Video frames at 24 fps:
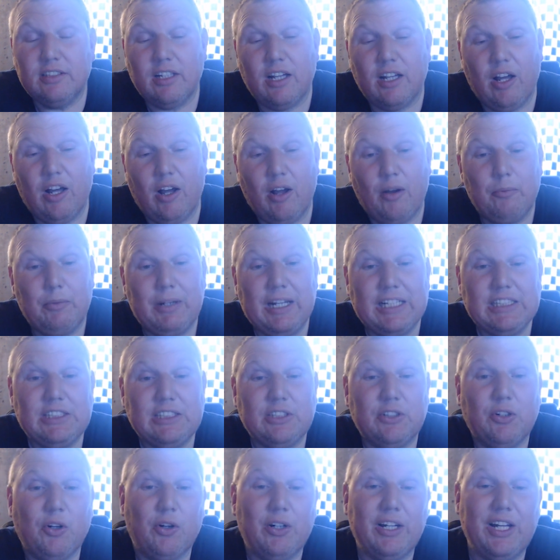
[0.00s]
Kasey
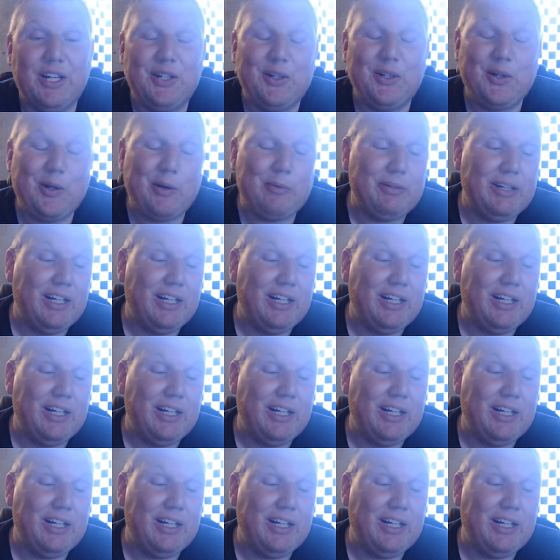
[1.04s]
Kirk ended up